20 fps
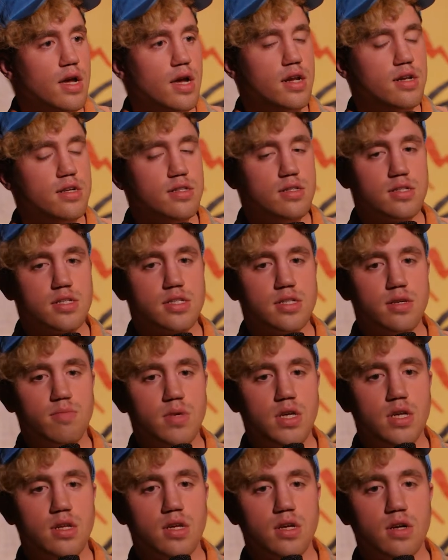And he looks at
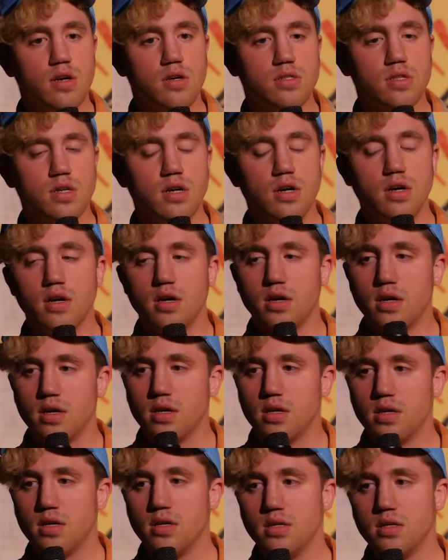me and he goes, "Ugh,
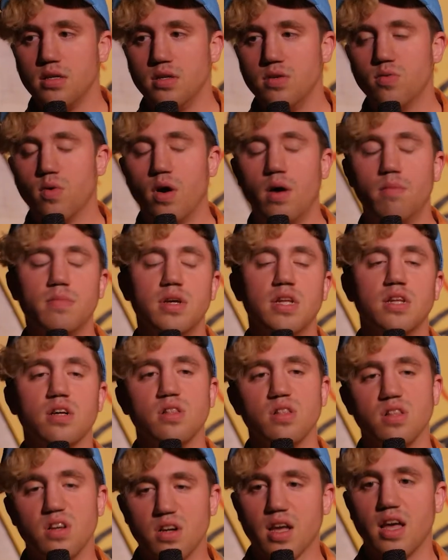you want me to
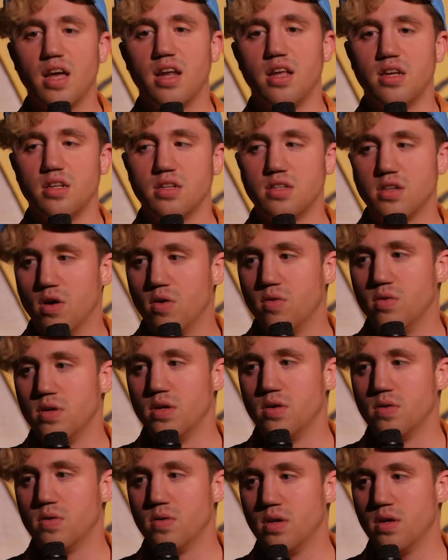look at it, don't
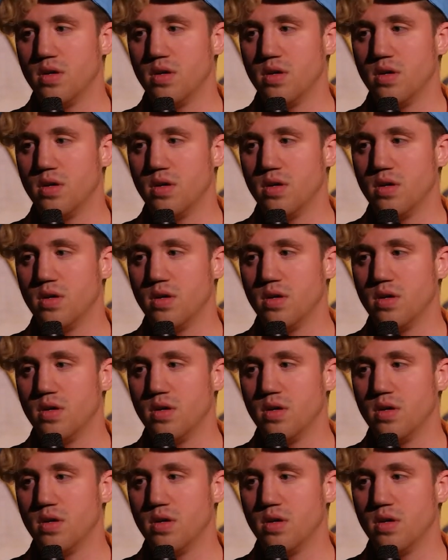you?"